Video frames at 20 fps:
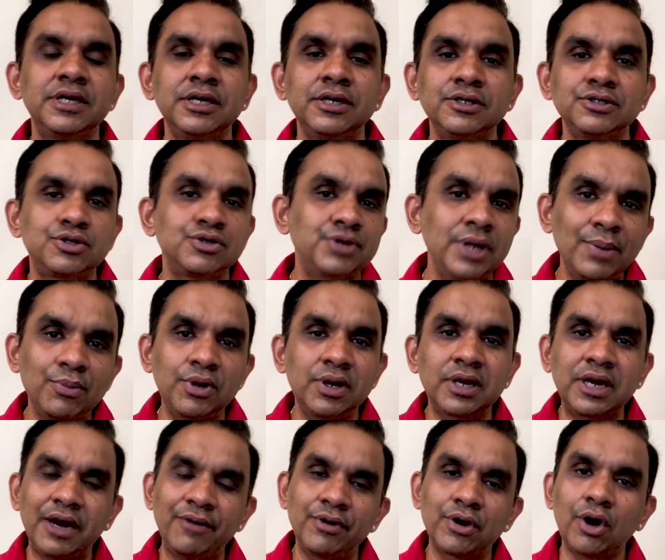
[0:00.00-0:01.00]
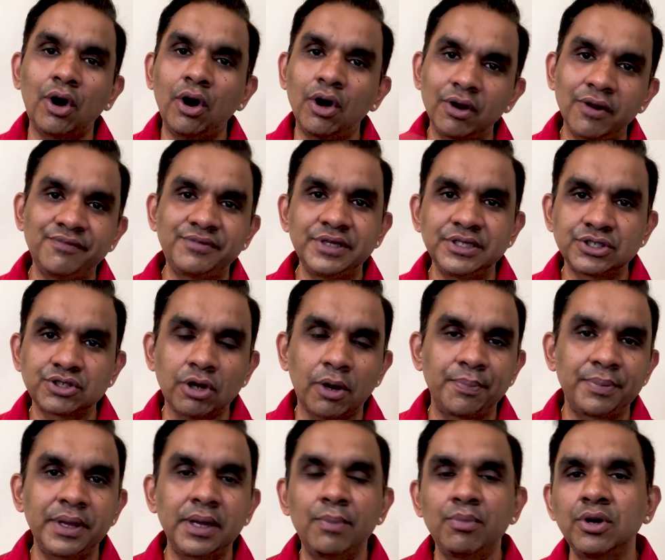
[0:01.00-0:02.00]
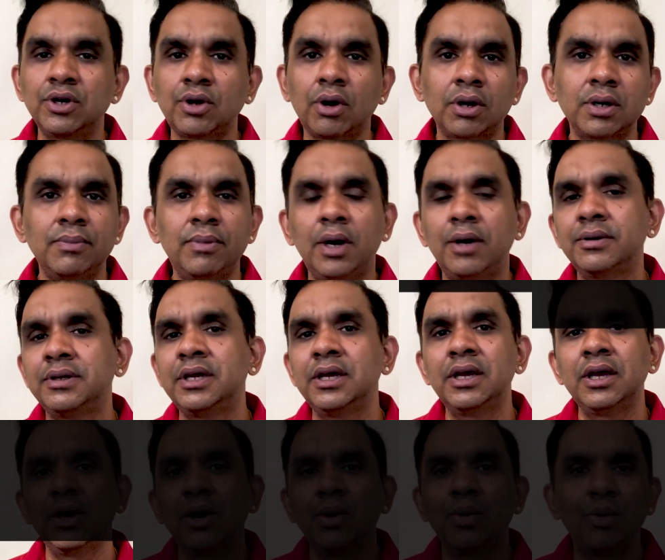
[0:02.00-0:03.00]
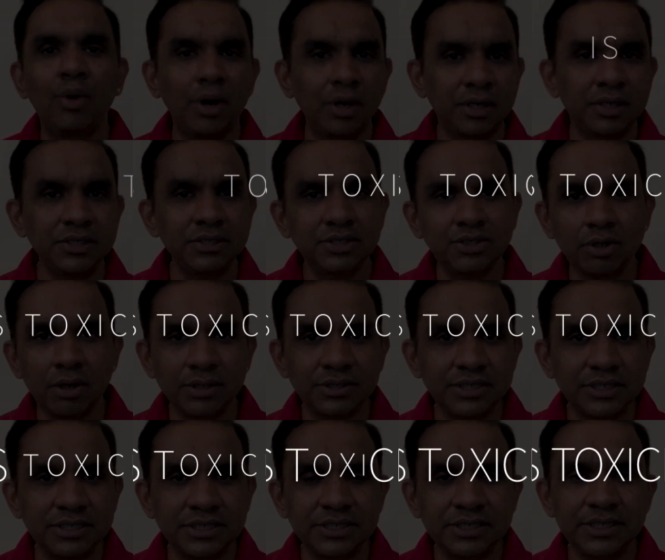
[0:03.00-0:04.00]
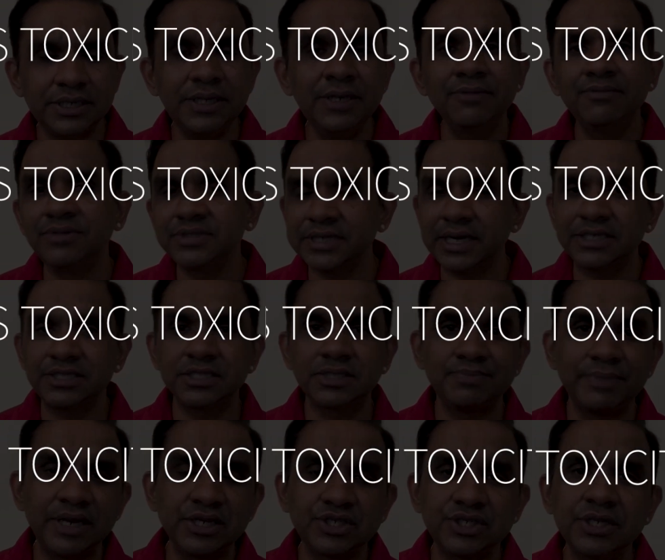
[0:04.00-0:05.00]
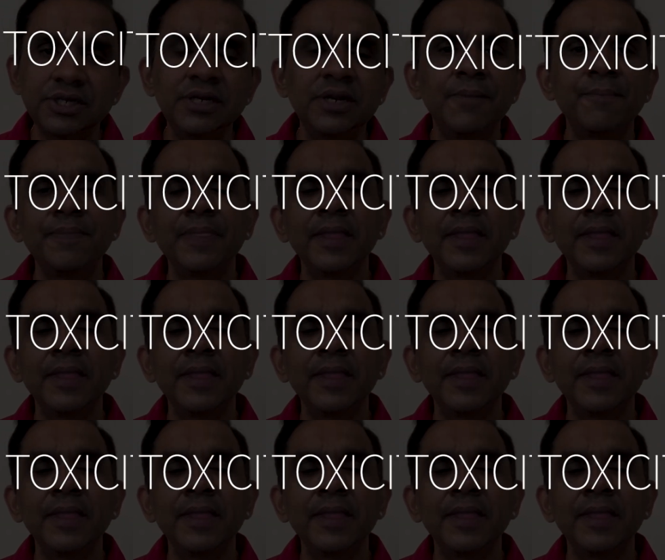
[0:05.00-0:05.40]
So today I'm going to cover all of these topics. I'm going to talk about what is toxicity, which I just mentioned.